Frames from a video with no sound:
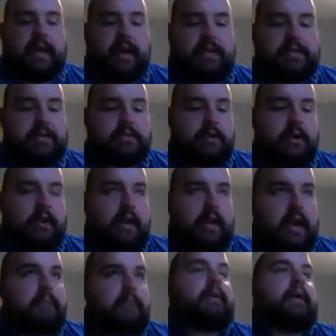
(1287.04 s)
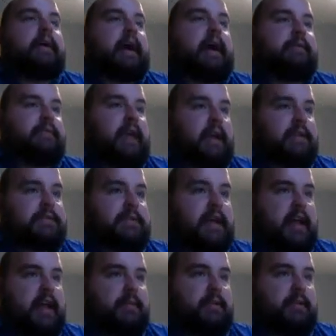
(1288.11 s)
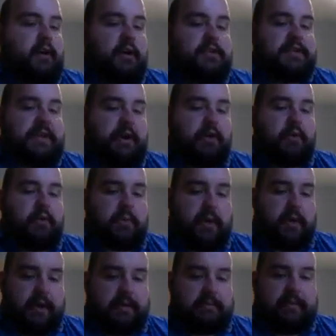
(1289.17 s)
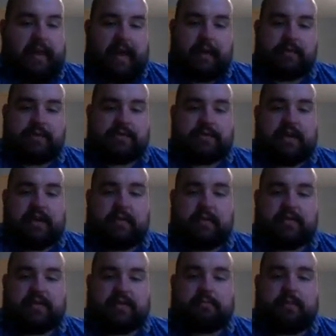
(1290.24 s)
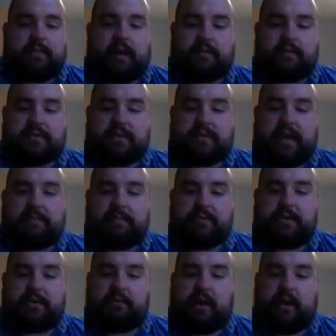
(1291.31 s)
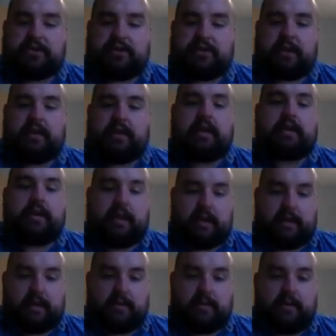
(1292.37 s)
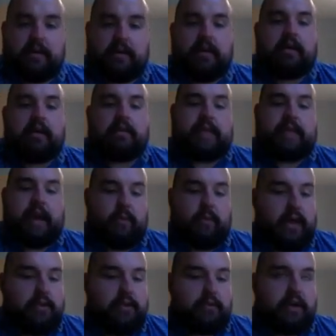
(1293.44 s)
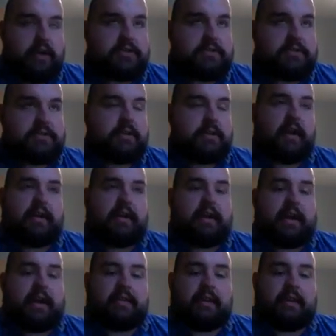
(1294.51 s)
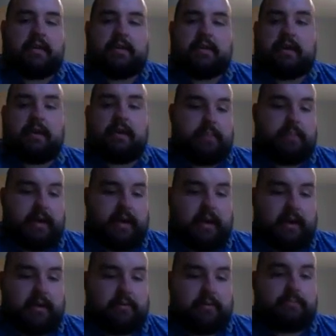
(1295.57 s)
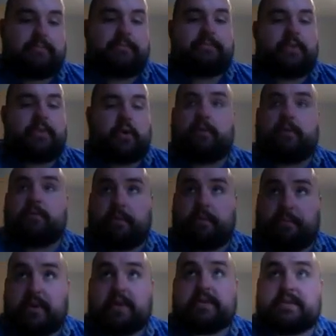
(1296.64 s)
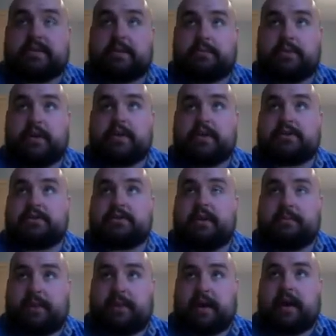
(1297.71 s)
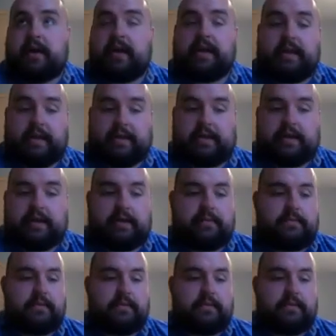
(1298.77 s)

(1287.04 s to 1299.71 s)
1838, Afghanistan had been largely overrun and was established as a buffer state between Russia and India. That way, the Russians could not get at the Indian Empire, or the British Empire in India.